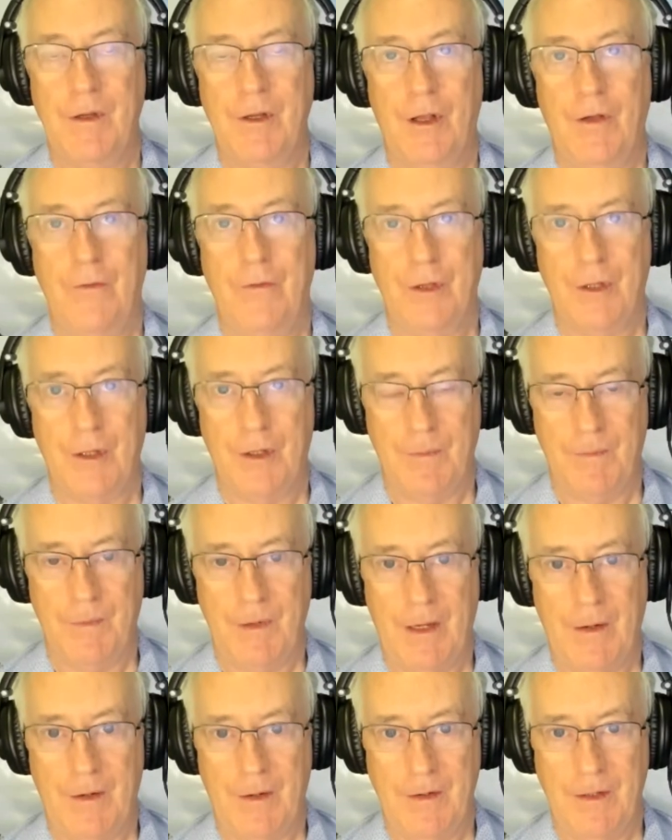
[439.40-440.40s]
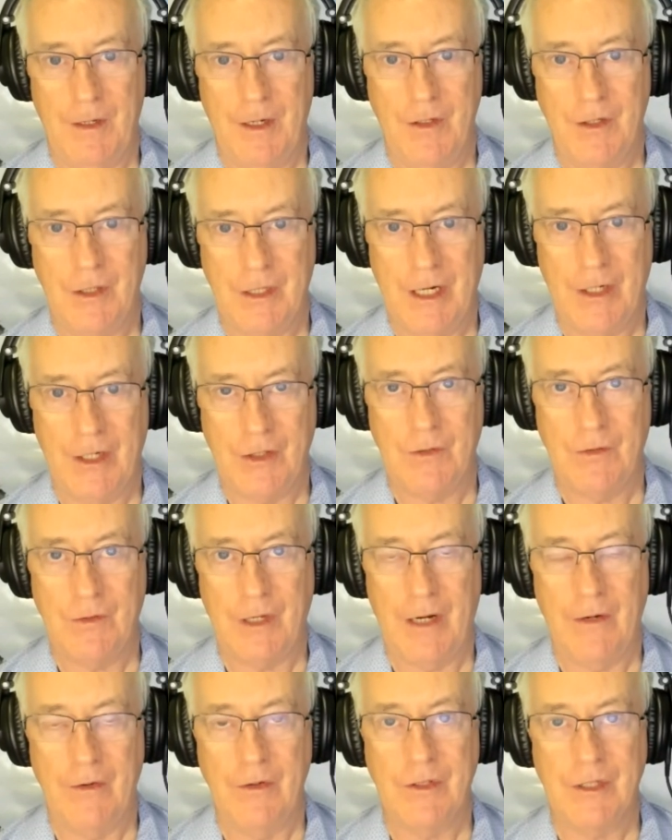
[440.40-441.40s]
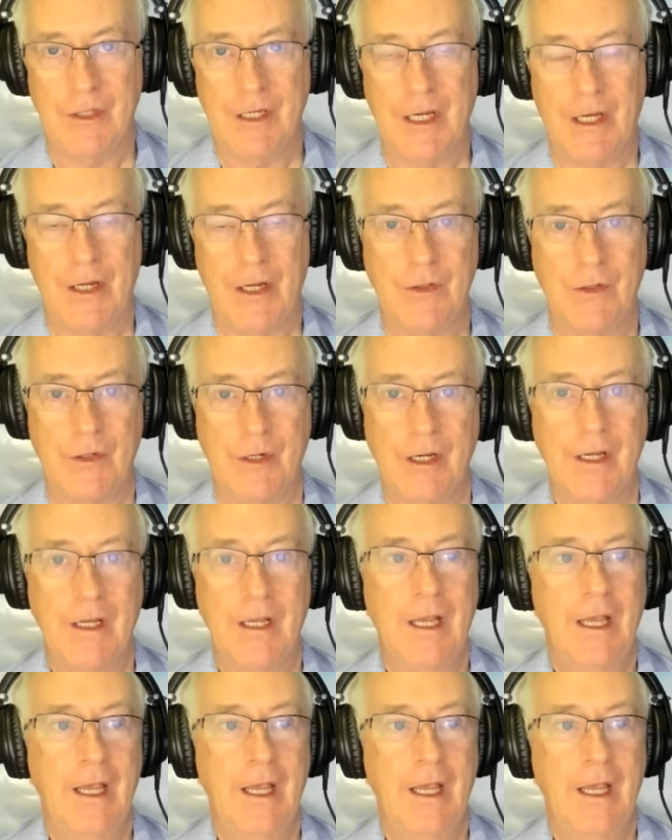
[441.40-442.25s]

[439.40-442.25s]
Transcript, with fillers: of the uh, international currency country